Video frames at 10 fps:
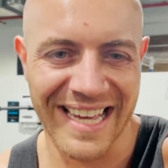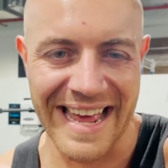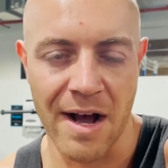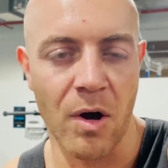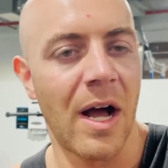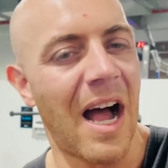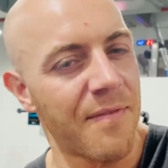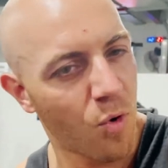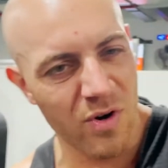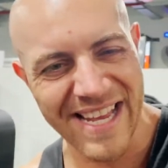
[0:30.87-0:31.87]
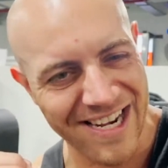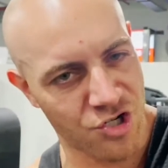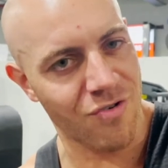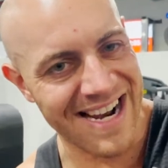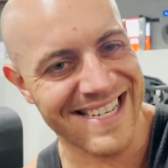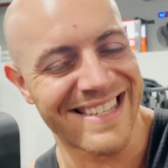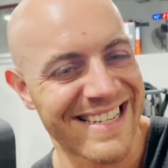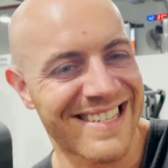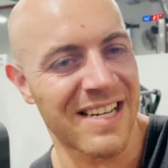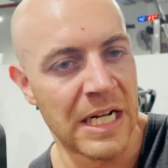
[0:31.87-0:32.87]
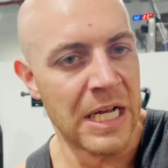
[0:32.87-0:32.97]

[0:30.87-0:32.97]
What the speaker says: Now, I've already addressed this